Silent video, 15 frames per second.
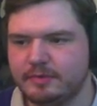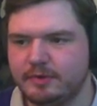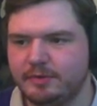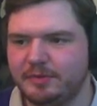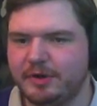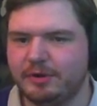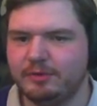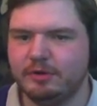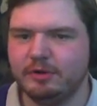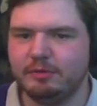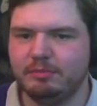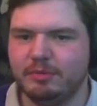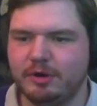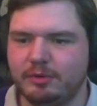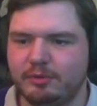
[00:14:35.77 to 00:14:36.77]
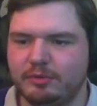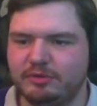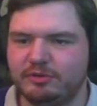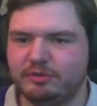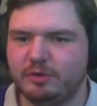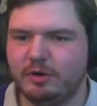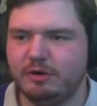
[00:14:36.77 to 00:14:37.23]
Here we go, Lombo
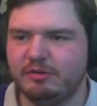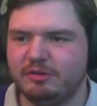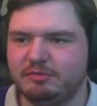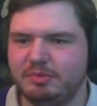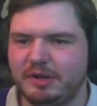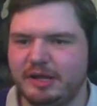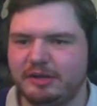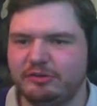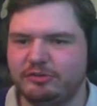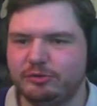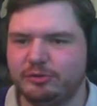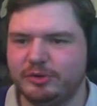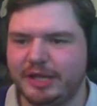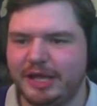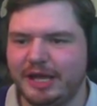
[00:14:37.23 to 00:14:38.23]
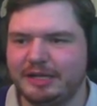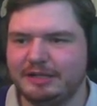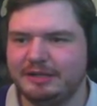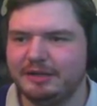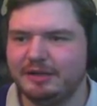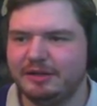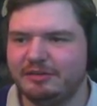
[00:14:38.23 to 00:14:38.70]
Suarez playing it short again.
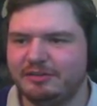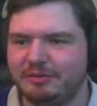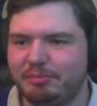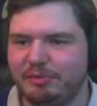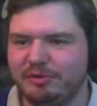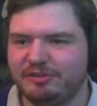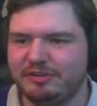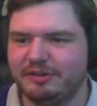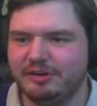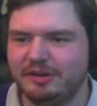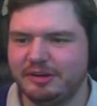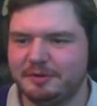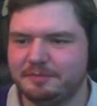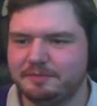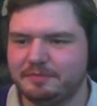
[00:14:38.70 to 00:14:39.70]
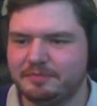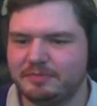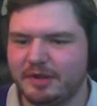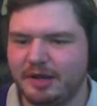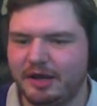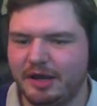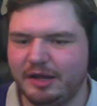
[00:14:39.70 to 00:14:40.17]
So Boslai
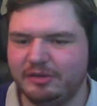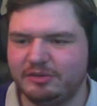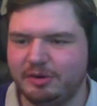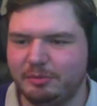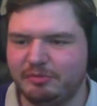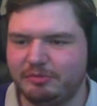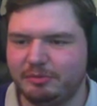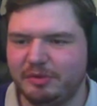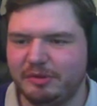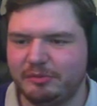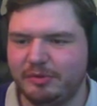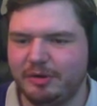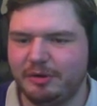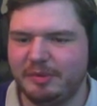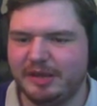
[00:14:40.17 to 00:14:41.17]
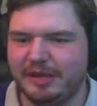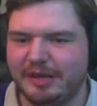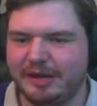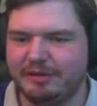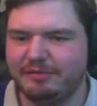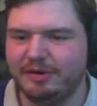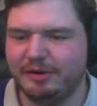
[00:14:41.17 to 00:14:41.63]
has come off the pitch. We are making
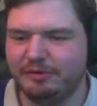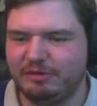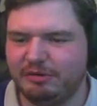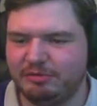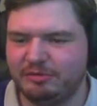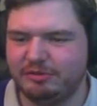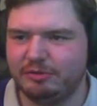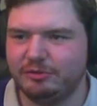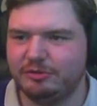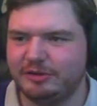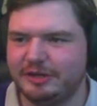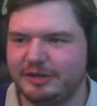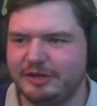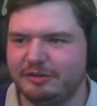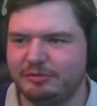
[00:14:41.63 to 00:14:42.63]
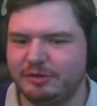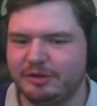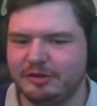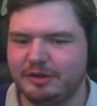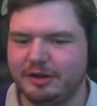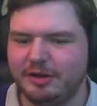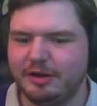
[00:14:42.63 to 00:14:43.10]
our final substitution in this
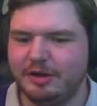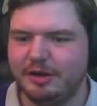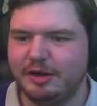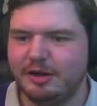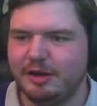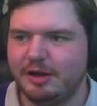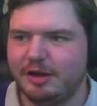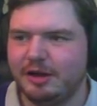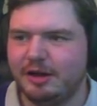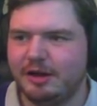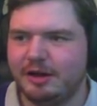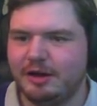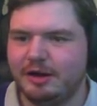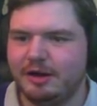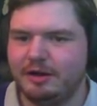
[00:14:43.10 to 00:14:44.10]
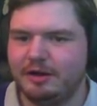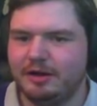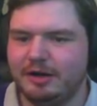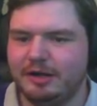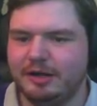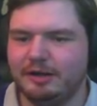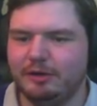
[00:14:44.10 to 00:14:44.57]
one.
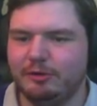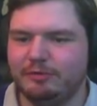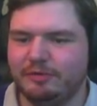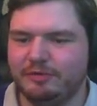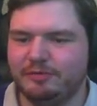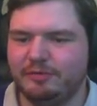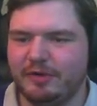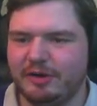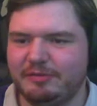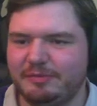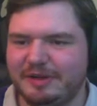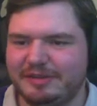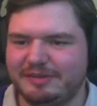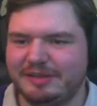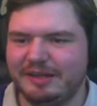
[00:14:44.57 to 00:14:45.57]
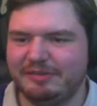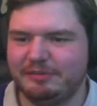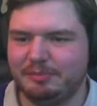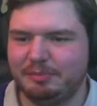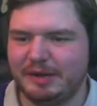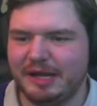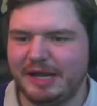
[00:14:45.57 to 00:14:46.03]
A little over 5 minutes left
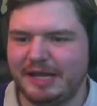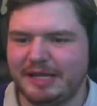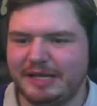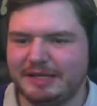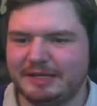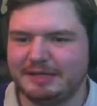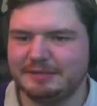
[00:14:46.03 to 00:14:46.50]
to play.